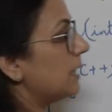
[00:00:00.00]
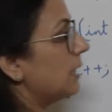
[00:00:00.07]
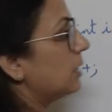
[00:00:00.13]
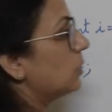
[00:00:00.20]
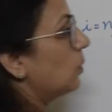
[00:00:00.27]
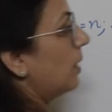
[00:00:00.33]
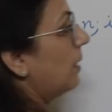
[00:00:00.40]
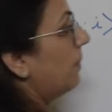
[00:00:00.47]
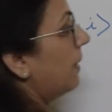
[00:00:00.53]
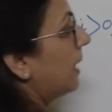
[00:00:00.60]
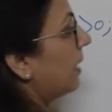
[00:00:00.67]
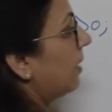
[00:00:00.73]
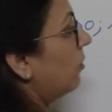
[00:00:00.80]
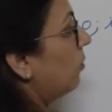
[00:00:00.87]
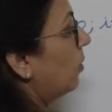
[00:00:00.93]
it will
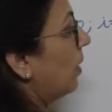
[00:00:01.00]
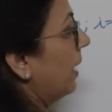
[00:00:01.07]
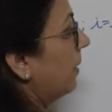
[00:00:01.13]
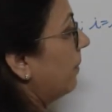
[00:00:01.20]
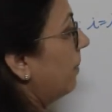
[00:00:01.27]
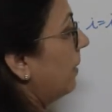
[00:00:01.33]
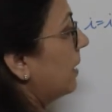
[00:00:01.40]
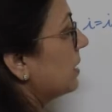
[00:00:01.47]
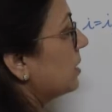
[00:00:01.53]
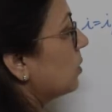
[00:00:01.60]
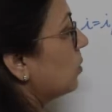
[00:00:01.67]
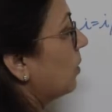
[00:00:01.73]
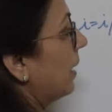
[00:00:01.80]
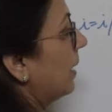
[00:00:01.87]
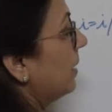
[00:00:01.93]
become 1
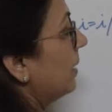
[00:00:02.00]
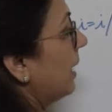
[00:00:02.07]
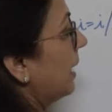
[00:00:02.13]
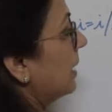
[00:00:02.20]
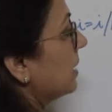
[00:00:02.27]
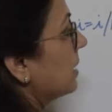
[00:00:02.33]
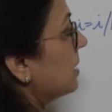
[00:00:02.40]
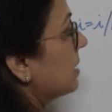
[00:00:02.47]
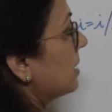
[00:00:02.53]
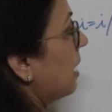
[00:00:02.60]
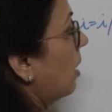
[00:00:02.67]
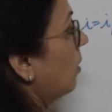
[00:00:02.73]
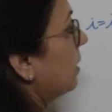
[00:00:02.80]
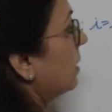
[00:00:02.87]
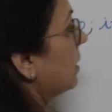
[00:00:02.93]
plus 1, that is,
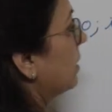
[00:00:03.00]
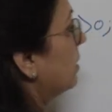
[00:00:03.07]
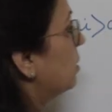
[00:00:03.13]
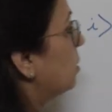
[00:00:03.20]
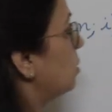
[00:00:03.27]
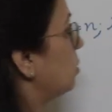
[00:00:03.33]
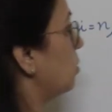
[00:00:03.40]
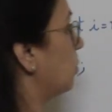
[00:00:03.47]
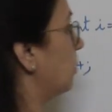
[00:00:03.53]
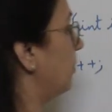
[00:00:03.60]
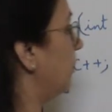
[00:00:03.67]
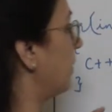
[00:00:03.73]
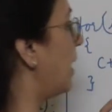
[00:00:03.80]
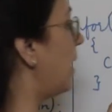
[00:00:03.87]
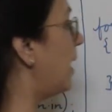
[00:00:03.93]
now it is 2.
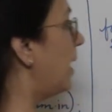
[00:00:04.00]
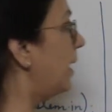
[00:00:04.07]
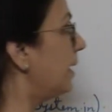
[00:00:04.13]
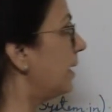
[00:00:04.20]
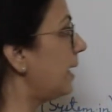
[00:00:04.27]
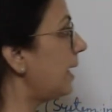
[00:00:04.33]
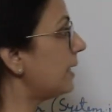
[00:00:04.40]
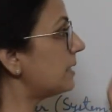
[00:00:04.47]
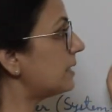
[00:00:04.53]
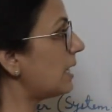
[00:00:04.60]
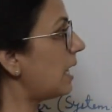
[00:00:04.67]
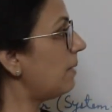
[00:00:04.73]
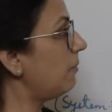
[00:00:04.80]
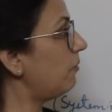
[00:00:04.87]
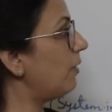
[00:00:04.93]
Next
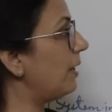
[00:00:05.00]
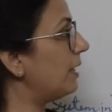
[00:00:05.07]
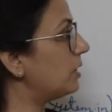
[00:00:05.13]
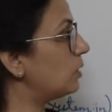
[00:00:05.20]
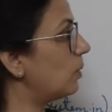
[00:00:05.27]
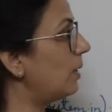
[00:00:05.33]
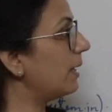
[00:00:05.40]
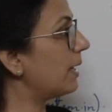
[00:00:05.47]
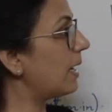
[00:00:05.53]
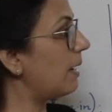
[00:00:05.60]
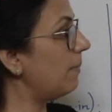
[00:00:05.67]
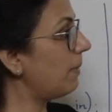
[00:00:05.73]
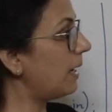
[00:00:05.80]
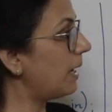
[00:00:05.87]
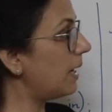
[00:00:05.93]
time, when it will
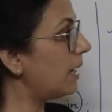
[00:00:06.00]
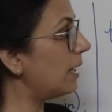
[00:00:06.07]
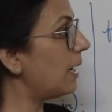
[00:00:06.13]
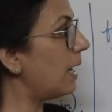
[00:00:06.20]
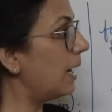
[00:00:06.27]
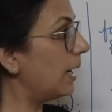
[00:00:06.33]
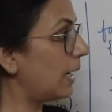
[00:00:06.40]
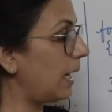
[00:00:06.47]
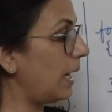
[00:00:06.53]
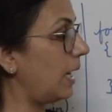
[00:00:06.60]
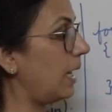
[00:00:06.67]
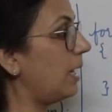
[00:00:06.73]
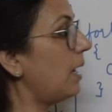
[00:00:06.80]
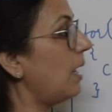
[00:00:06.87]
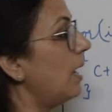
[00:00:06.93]
come here
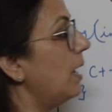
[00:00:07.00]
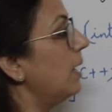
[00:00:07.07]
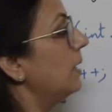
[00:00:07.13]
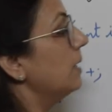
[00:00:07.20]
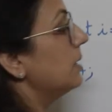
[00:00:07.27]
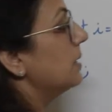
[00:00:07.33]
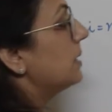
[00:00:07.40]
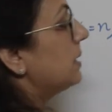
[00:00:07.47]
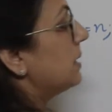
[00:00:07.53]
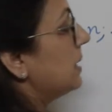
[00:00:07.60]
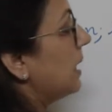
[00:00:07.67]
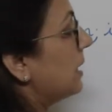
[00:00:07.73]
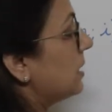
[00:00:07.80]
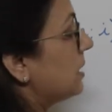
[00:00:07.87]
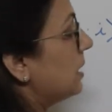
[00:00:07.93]
again,
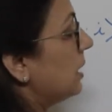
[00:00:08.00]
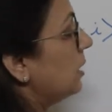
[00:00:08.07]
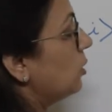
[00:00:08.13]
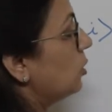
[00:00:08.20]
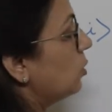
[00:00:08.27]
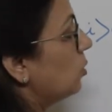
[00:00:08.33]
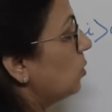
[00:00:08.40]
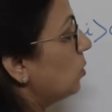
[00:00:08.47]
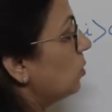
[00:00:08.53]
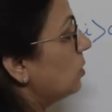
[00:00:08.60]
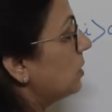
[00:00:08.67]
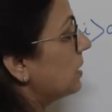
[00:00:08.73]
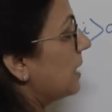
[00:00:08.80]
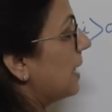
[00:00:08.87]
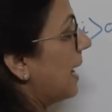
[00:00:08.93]

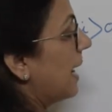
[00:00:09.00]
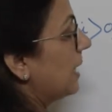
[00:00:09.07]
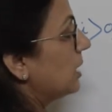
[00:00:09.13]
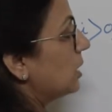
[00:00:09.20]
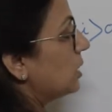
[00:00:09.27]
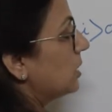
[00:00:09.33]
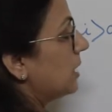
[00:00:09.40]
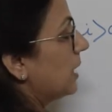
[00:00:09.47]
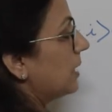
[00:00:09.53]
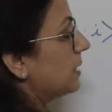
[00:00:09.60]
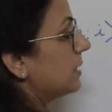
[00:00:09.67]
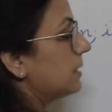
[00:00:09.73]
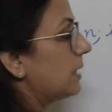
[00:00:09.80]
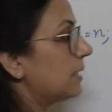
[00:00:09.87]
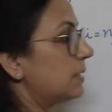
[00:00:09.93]

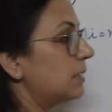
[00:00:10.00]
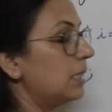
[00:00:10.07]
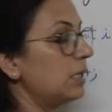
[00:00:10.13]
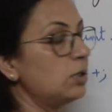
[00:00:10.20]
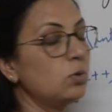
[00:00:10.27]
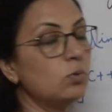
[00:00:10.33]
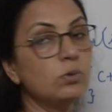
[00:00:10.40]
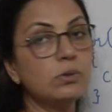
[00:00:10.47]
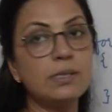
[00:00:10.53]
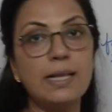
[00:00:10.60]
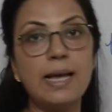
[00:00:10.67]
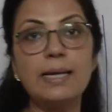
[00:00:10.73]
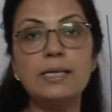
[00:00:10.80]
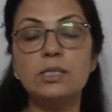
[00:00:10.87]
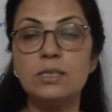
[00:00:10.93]
62/10.
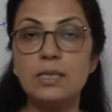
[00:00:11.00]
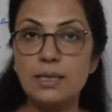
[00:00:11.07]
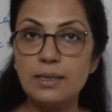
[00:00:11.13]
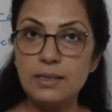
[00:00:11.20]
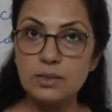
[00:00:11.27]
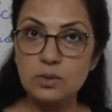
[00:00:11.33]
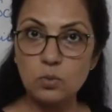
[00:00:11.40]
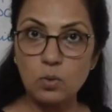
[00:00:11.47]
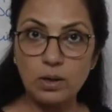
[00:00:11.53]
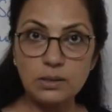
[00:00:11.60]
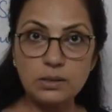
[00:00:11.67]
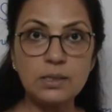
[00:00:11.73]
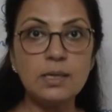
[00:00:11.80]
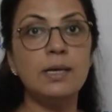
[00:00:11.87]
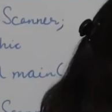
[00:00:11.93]
62/10 is what?